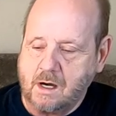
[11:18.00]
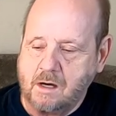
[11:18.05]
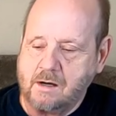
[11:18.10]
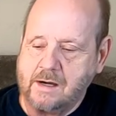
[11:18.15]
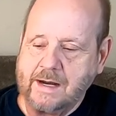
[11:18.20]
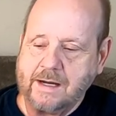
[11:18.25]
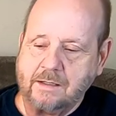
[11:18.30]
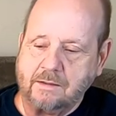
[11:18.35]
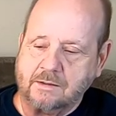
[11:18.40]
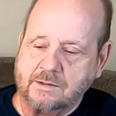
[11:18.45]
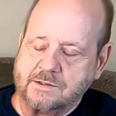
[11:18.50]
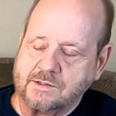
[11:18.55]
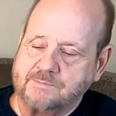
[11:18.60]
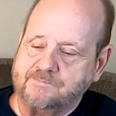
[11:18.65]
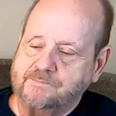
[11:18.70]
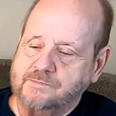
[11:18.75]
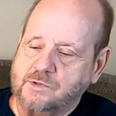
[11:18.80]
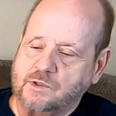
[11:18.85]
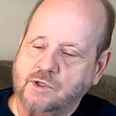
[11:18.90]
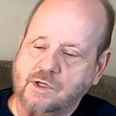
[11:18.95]
All right,
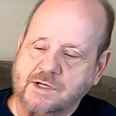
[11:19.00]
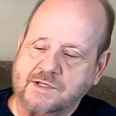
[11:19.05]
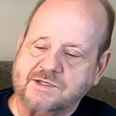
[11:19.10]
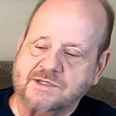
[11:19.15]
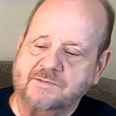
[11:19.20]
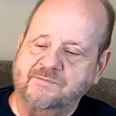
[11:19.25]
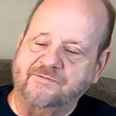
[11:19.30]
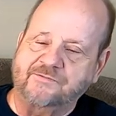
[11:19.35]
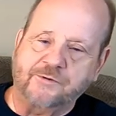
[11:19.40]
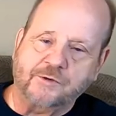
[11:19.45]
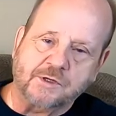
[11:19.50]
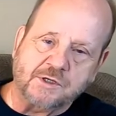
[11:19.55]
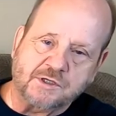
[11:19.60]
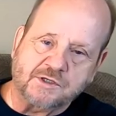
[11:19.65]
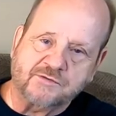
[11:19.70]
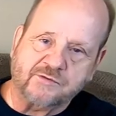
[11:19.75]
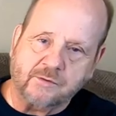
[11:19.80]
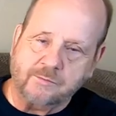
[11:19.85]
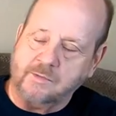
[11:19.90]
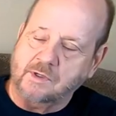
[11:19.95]
let's look at some
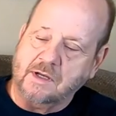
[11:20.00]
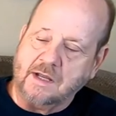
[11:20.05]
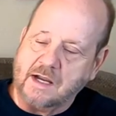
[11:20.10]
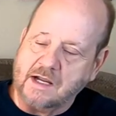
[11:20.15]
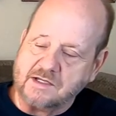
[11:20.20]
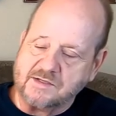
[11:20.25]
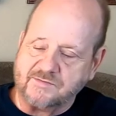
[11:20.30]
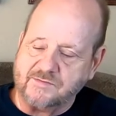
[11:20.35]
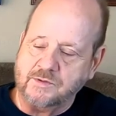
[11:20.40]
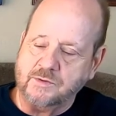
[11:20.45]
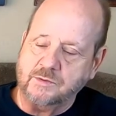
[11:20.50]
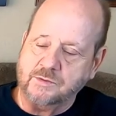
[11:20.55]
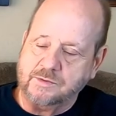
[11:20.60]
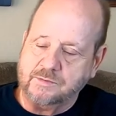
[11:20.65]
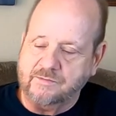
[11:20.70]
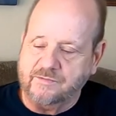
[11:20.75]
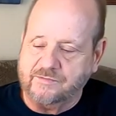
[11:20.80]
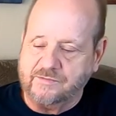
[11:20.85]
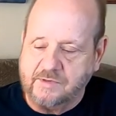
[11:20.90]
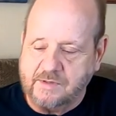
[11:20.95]
footage from the last few
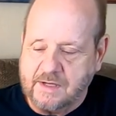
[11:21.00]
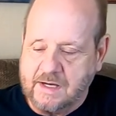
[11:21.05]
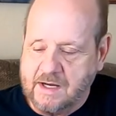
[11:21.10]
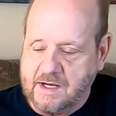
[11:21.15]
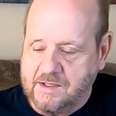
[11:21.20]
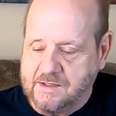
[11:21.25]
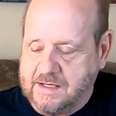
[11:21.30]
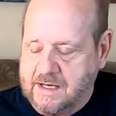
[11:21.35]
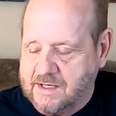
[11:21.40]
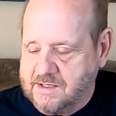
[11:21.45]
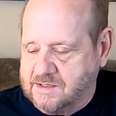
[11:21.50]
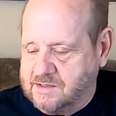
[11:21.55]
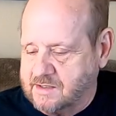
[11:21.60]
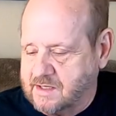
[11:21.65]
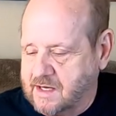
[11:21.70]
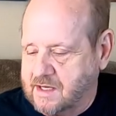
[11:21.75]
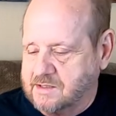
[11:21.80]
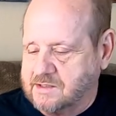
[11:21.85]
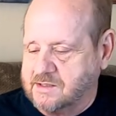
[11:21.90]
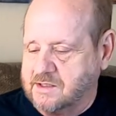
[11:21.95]
days and
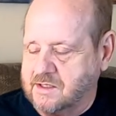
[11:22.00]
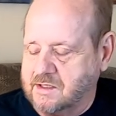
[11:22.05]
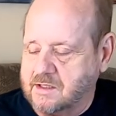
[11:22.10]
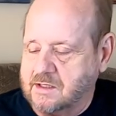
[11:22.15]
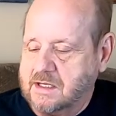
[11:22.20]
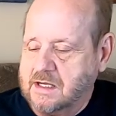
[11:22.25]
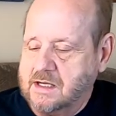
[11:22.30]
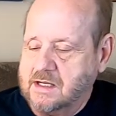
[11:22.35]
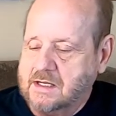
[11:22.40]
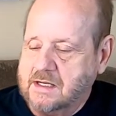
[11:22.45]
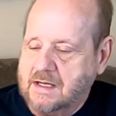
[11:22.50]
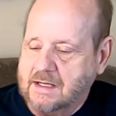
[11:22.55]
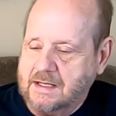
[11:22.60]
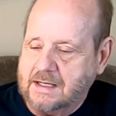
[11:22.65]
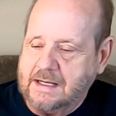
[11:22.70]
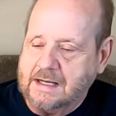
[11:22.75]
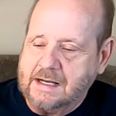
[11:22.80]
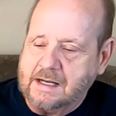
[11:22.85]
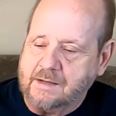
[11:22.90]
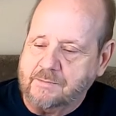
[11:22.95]
nights here.
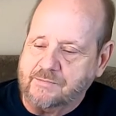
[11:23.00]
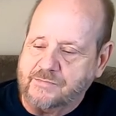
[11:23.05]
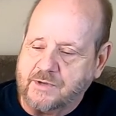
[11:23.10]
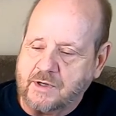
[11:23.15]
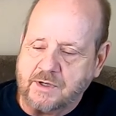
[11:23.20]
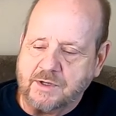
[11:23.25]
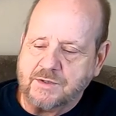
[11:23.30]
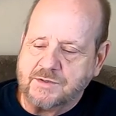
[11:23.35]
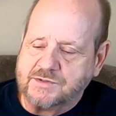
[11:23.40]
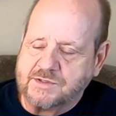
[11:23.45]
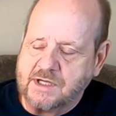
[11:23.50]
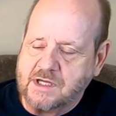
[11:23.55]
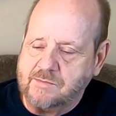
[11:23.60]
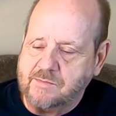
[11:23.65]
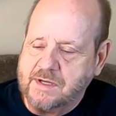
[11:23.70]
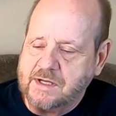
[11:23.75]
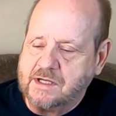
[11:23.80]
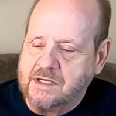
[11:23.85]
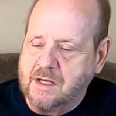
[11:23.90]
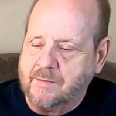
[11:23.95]
Um, there you see
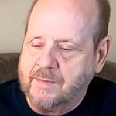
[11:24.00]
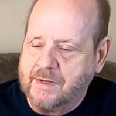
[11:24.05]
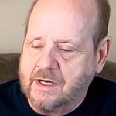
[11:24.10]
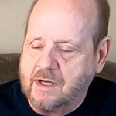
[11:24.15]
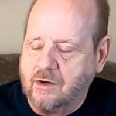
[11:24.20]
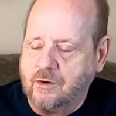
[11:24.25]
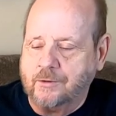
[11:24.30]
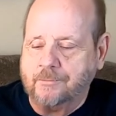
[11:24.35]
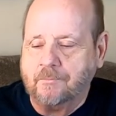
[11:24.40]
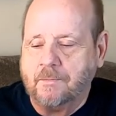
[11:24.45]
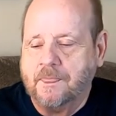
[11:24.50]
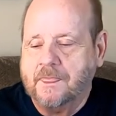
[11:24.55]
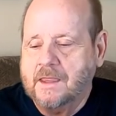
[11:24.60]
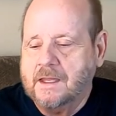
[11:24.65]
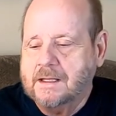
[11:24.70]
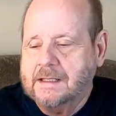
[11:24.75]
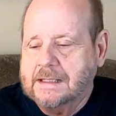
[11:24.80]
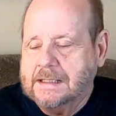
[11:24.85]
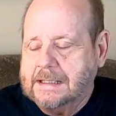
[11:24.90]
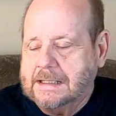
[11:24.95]
me coming out
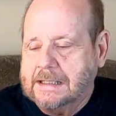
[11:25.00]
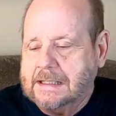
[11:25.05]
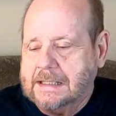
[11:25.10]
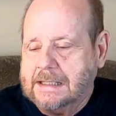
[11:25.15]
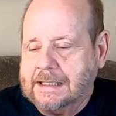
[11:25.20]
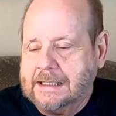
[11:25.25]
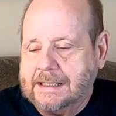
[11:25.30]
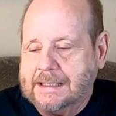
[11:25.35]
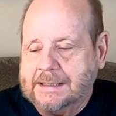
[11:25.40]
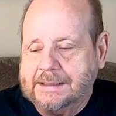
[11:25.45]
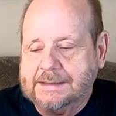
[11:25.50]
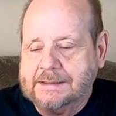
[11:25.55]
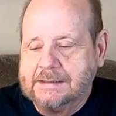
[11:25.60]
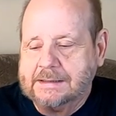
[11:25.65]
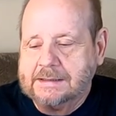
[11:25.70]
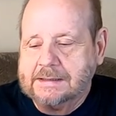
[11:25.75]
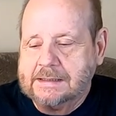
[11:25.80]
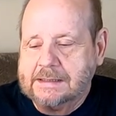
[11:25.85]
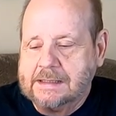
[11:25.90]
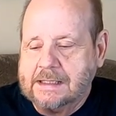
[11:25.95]

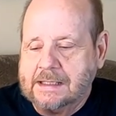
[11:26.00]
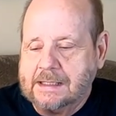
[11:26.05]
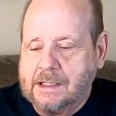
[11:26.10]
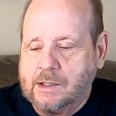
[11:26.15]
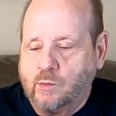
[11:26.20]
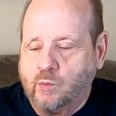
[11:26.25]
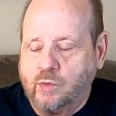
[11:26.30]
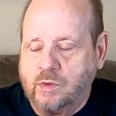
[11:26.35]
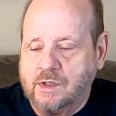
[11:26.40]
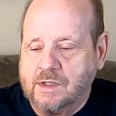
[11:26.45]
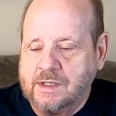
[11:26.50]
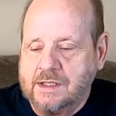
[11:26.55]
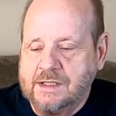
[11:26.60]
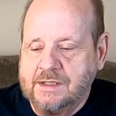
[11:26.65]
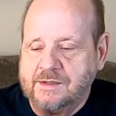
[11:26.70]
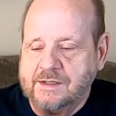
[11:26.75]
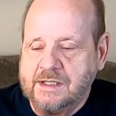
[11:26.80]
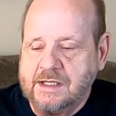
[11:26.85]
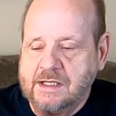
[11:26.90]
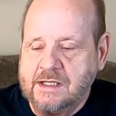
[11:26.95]
and uh, we're
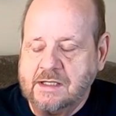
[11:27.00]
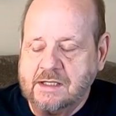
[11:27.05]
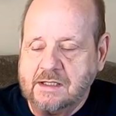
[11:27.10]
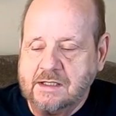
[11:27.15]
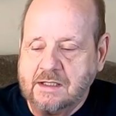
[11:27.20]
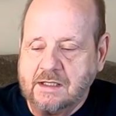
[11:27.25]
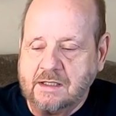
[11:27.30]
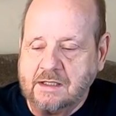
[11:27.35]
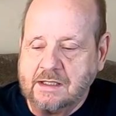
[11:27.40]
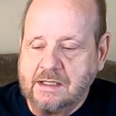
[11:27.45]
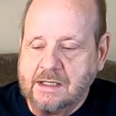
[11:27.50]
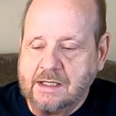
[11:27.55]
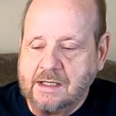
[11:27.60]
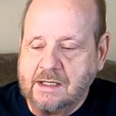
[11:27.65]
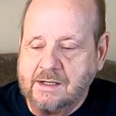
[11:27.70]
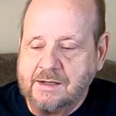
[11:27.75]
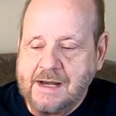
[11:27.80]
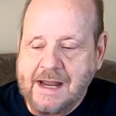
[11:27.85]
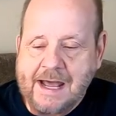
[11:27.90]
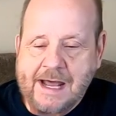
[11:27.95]
in the
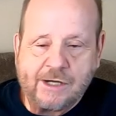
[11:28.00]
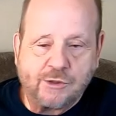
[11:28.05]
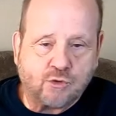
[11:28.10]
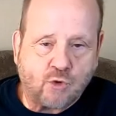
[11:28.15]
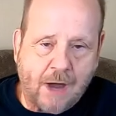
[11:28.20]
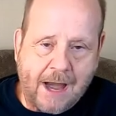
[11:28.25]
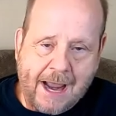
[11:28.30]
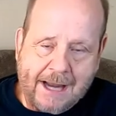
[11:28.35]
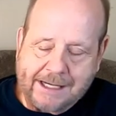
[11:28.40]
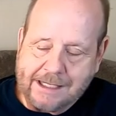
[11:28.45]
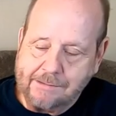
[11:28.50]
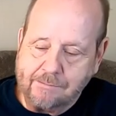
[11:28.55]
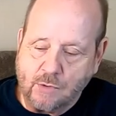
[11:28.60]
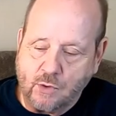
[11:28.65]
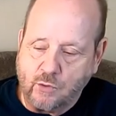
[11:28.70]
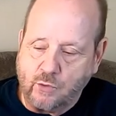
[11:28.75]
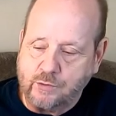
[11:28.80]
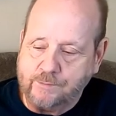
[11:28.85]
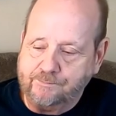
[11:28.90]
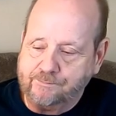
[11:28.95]
uh, non-tracking
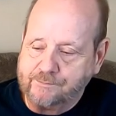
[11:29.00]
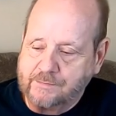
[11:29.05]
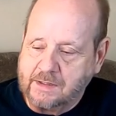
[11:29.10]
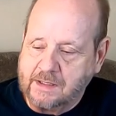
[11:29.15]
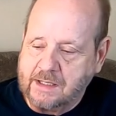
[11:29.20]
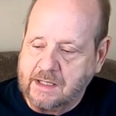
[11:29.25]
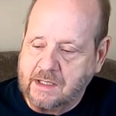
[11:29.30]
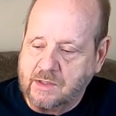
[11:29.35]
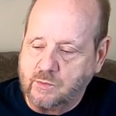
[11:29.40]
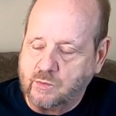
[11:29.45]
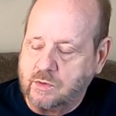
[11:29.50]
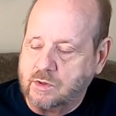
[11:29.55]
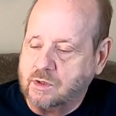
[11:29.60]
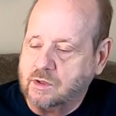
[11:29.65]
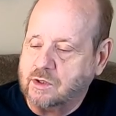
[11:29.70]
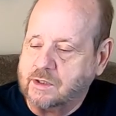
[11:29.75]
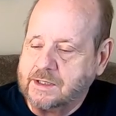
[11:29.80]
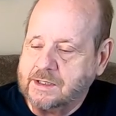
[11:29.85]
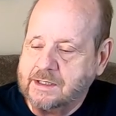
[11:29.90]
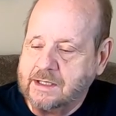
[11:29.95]
mode and
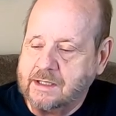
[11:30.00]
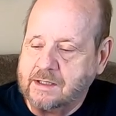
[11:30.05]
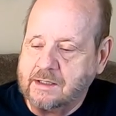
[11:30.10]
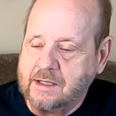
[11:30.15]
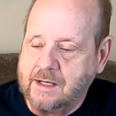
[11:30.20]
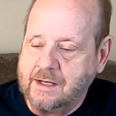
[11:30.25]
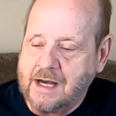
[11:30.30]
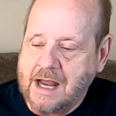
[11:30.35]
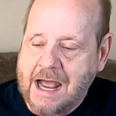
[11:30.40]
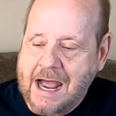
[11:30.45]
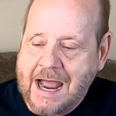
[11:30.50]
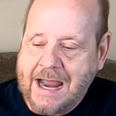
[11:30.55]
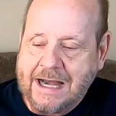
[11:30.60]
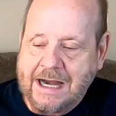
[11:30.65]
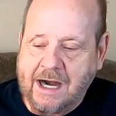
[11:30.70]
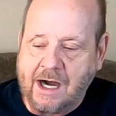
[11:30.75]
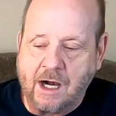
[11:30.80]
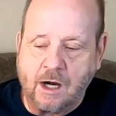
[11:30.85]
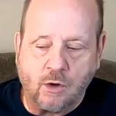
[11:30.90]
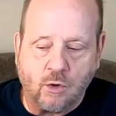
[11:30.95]
we're looking at an
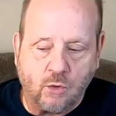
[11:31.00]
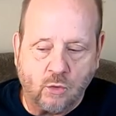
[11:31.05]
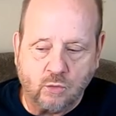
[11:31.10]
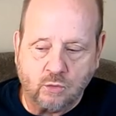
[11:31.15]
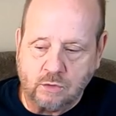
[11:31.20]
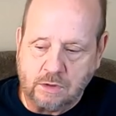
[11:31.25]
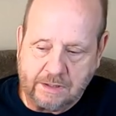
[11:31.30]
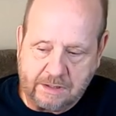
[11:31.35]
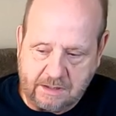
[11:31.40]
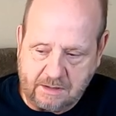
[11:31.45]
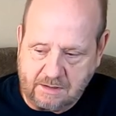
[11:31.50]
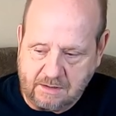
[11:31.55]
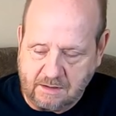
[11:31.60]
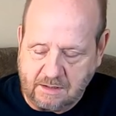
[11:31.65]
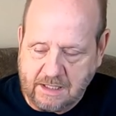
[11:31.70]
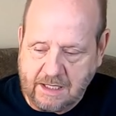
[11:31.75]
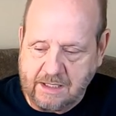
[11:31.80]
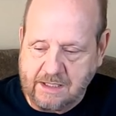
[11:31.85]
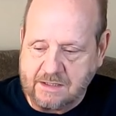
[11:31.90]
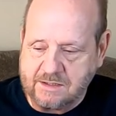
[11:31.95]
IR only
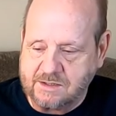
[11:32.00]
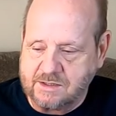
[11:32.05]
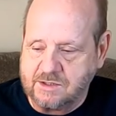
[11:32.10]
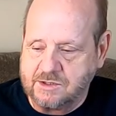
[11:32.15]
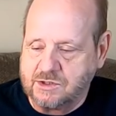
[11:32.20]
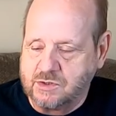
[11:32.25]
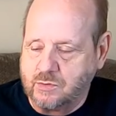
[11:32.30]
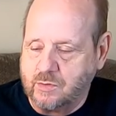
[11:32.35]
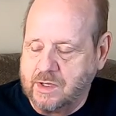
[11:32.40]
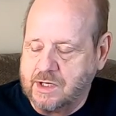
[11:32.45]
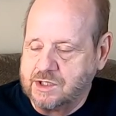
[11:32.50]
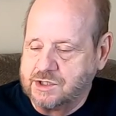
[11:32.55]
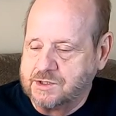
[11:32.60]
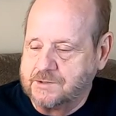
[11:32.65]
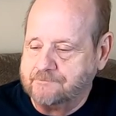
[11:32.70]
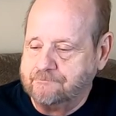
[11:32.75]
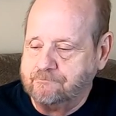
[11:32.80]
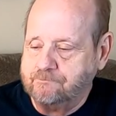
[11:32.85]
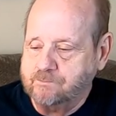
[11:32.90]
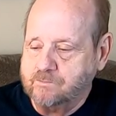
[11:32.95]
lighting
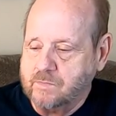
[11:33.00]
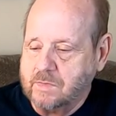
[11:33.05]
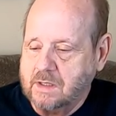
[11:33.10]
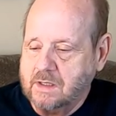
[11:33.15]
situation.